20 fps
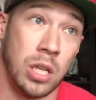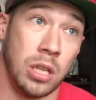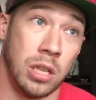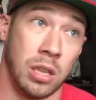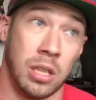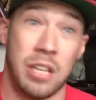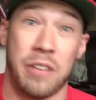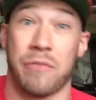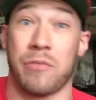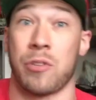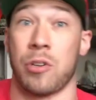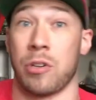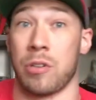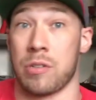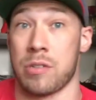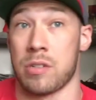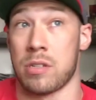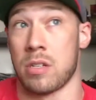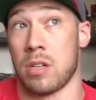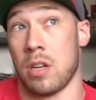
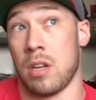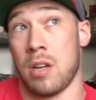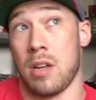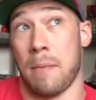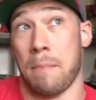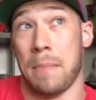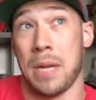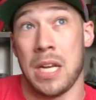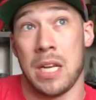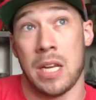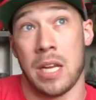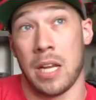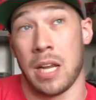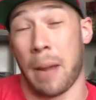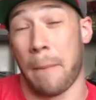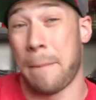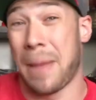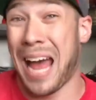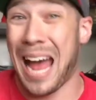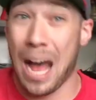lifters,
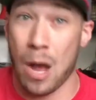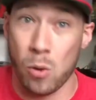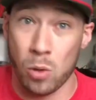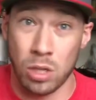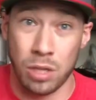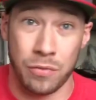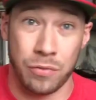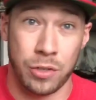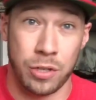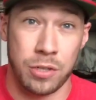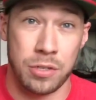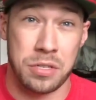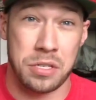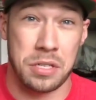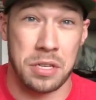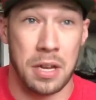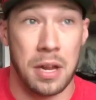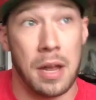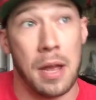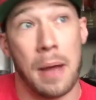meaning power
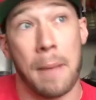lifters,